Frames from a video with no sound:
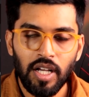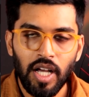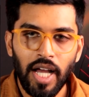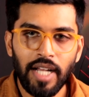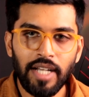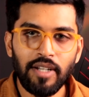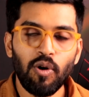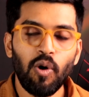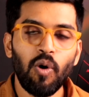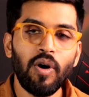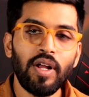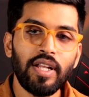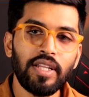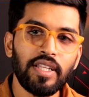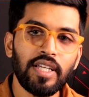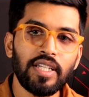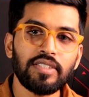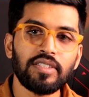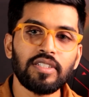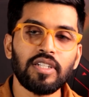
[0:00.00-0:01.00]
And all
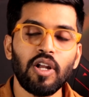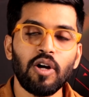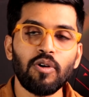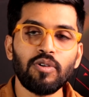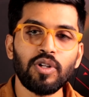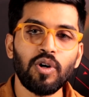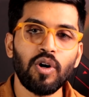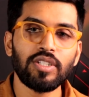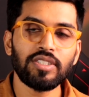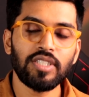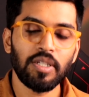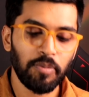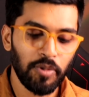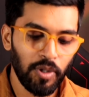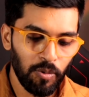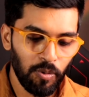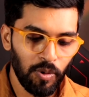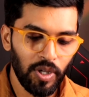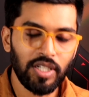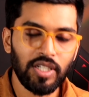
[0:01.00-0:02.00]
these cloud concepts
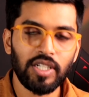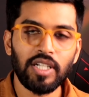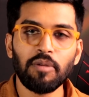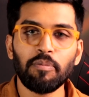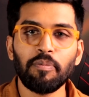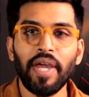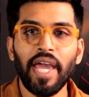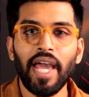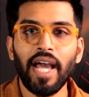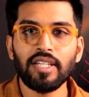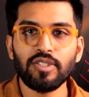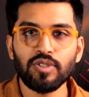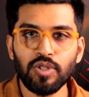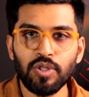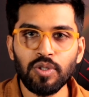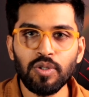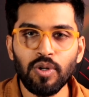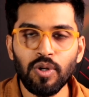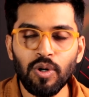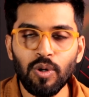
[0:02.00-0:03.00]
are work on a pay as
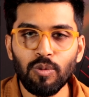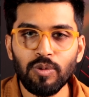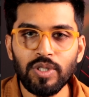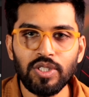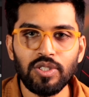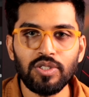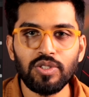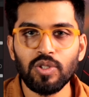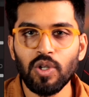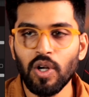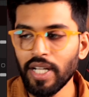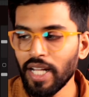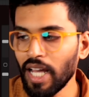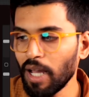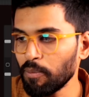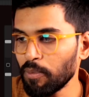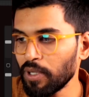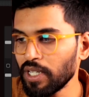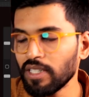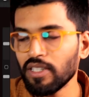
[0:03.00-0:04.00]
you go, which has not
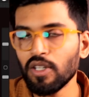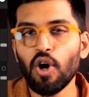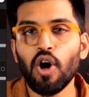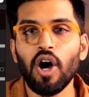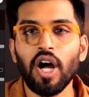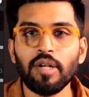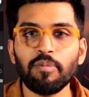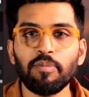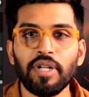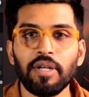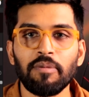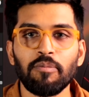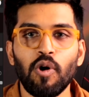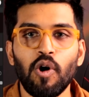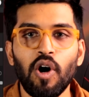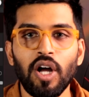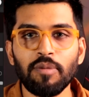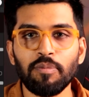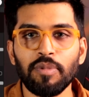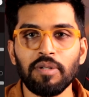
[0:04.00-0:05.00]
happened in the on-prem.
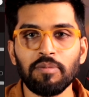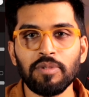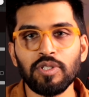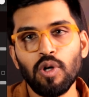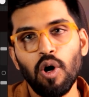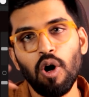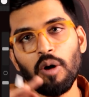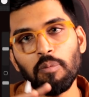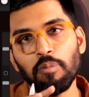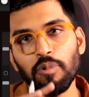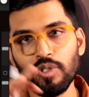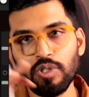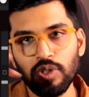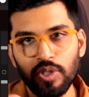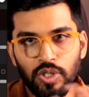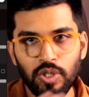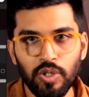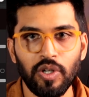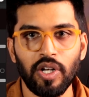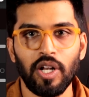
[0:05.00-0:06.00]
On-prem is
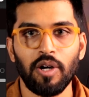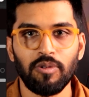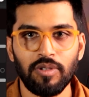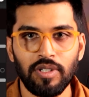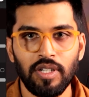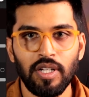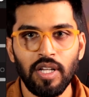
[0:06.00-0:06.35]
opposite to cloud.